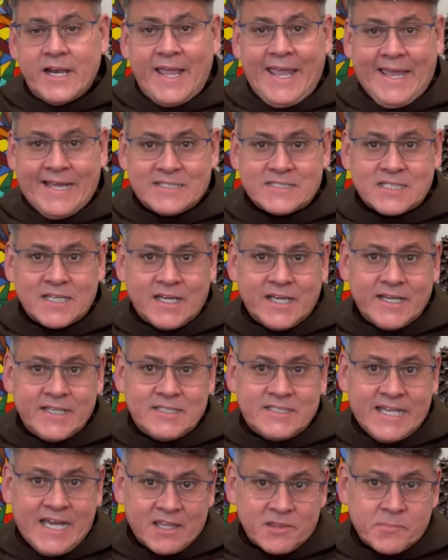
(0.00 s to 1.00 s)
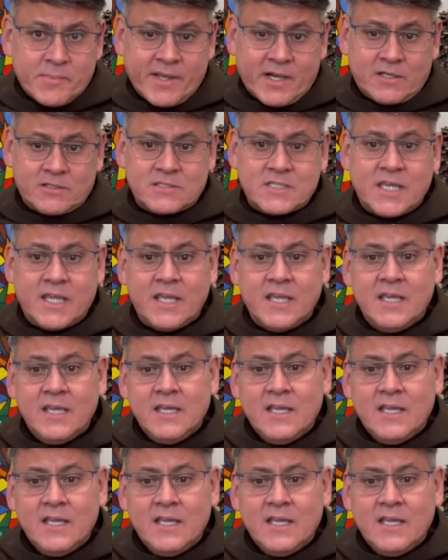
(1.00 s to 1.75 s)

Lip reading: anti-death penalty.